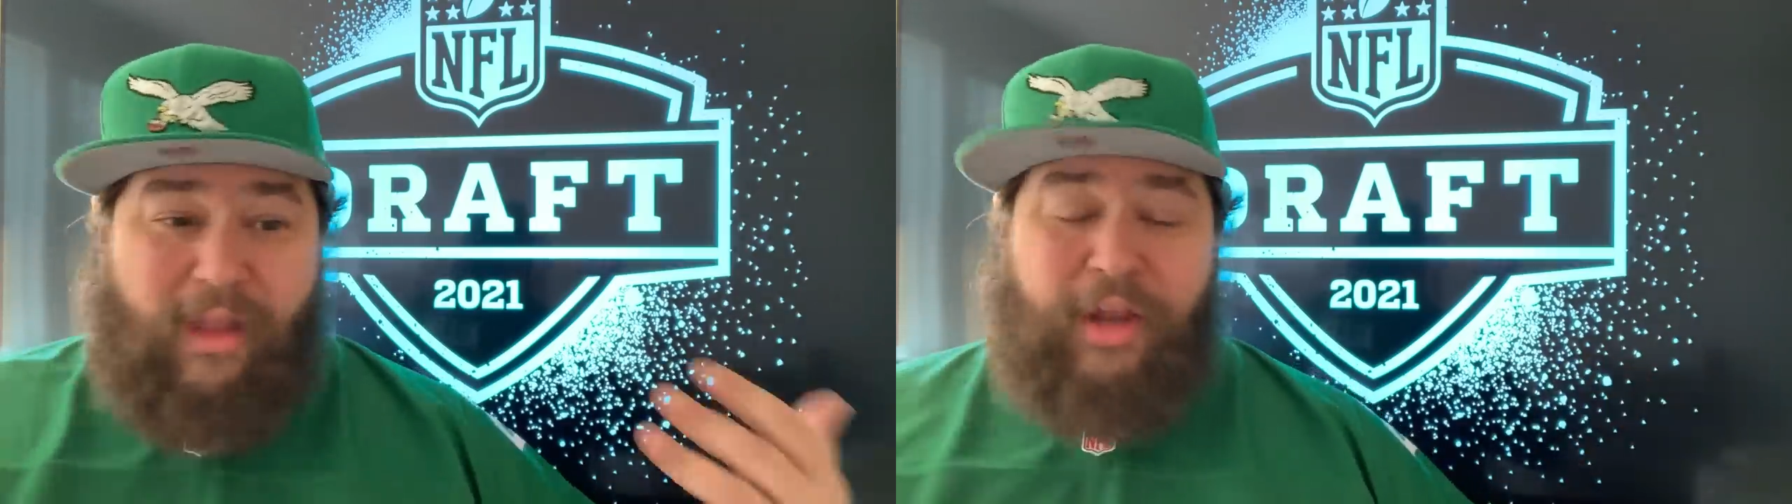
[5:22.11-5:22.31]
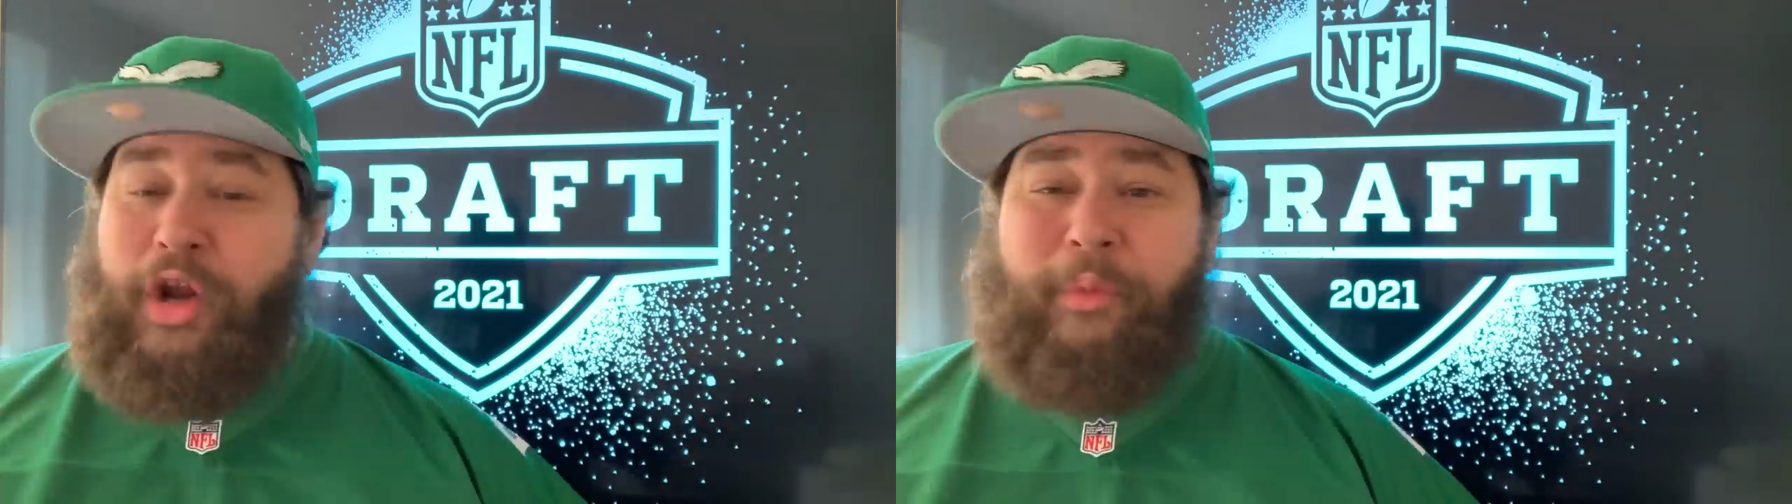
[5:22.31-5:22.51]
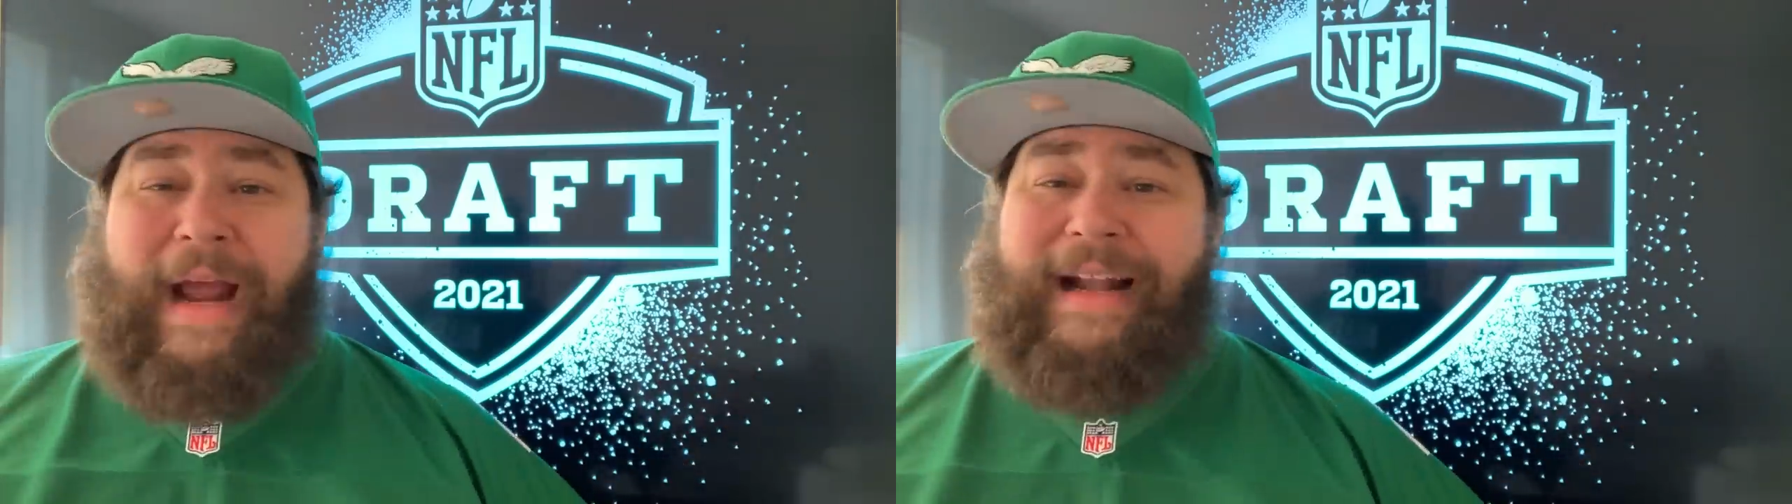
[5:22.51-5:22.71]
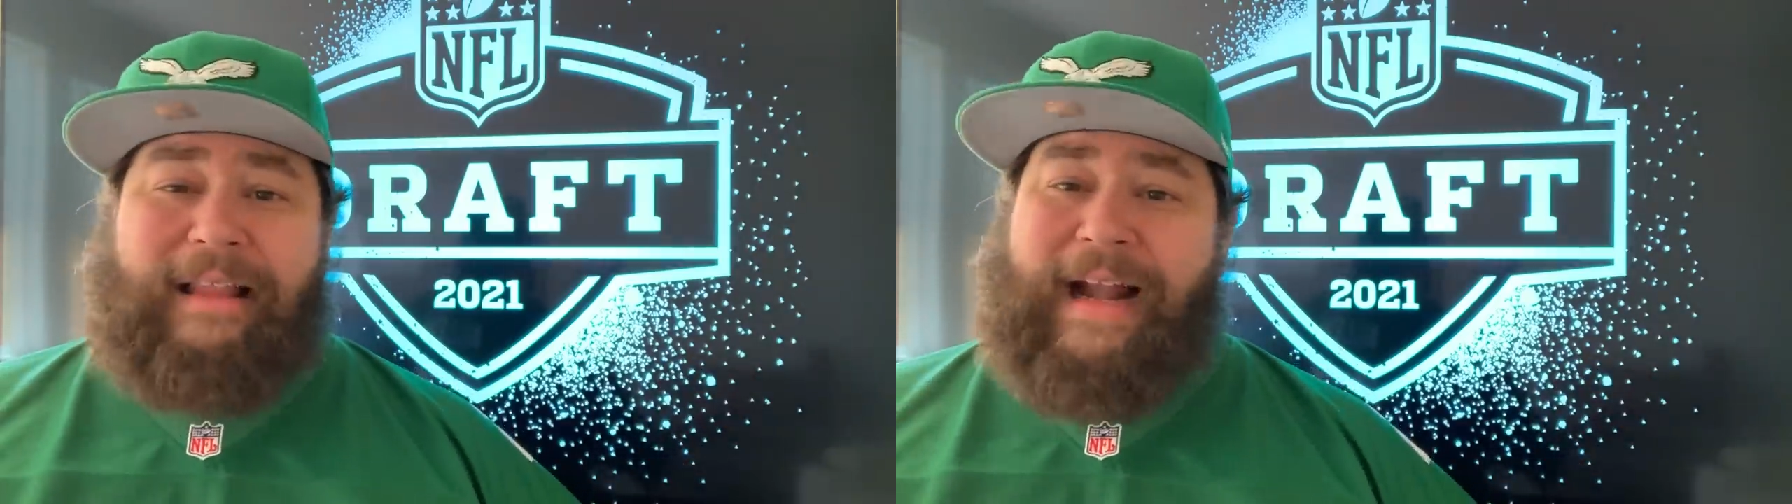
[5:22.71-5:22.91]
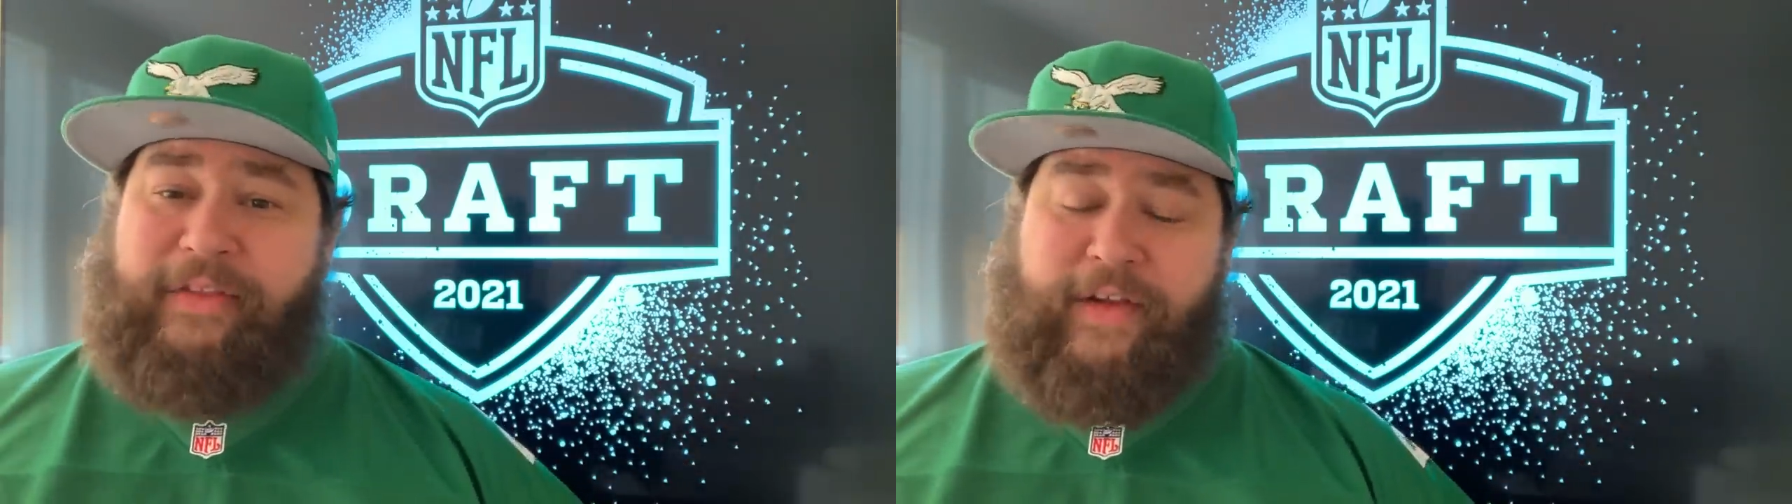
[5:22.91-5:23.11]
You know, we got a
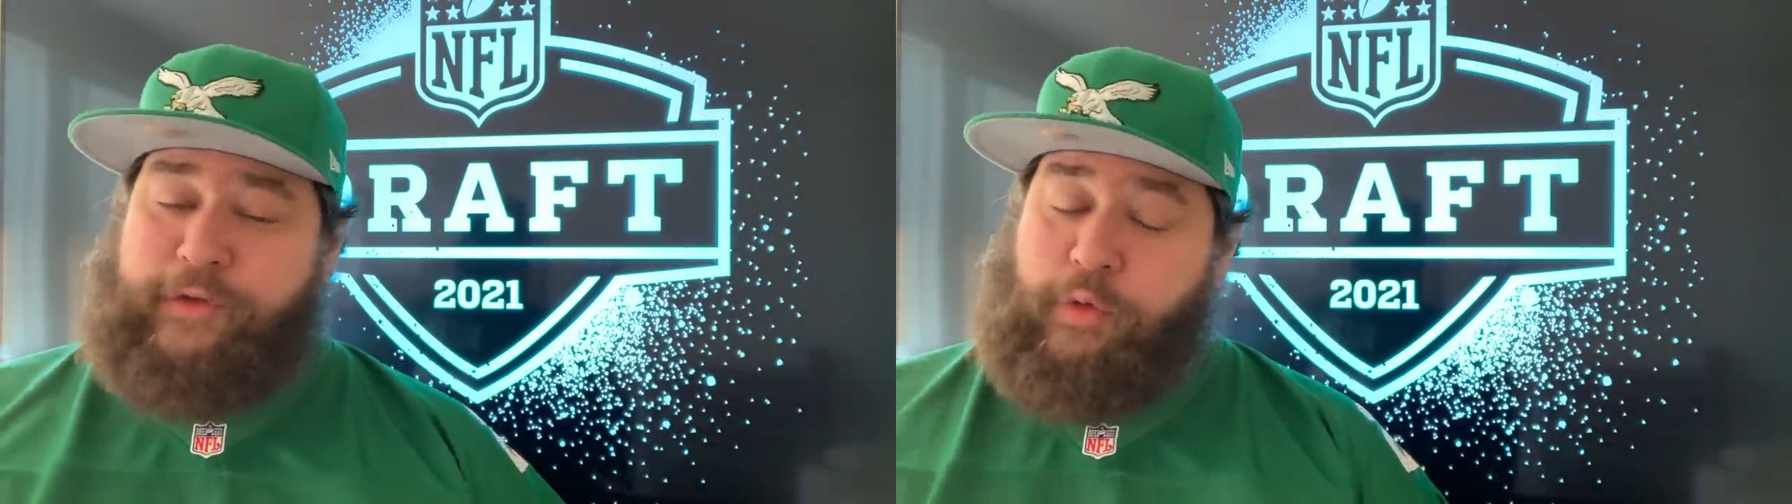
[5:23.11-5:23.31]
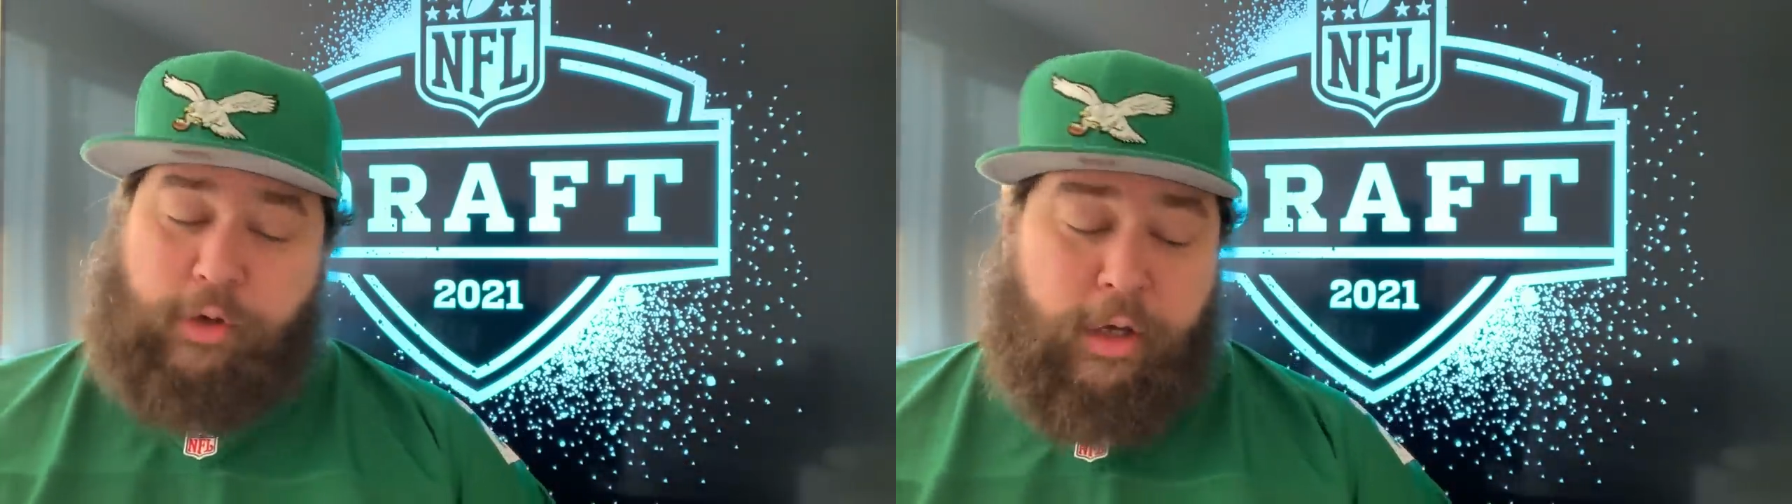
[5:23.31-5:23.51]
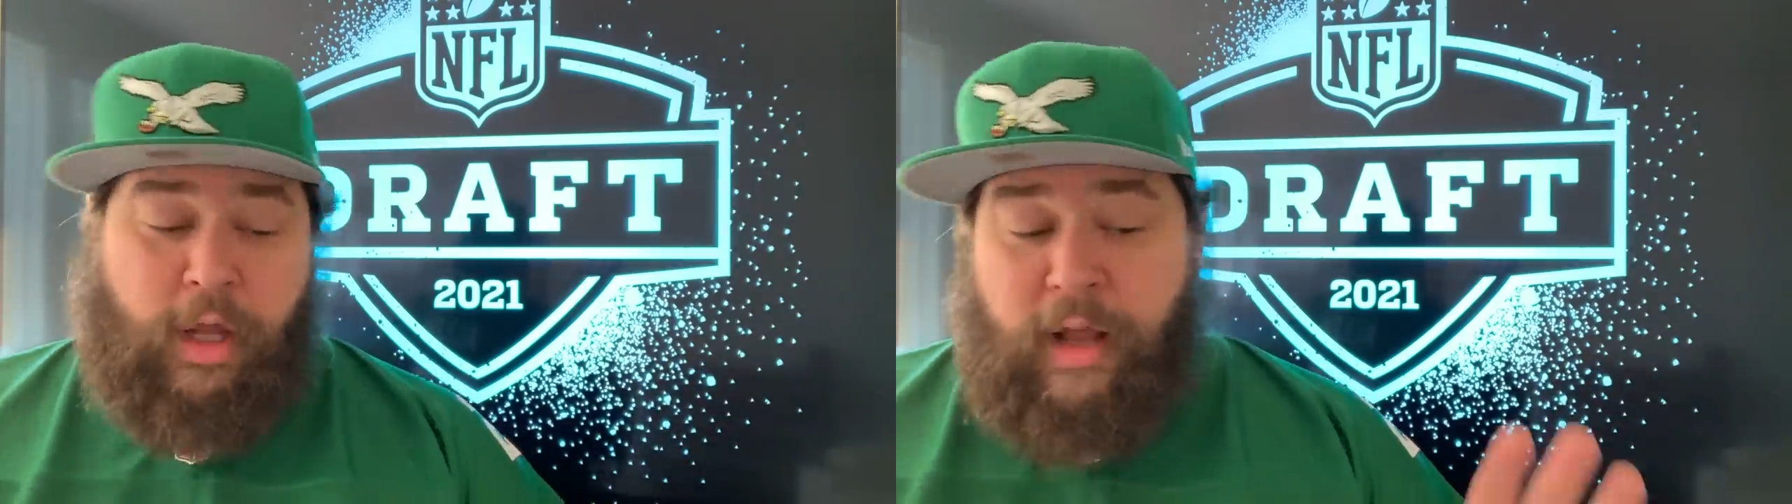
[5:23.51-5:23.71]
lot of things going.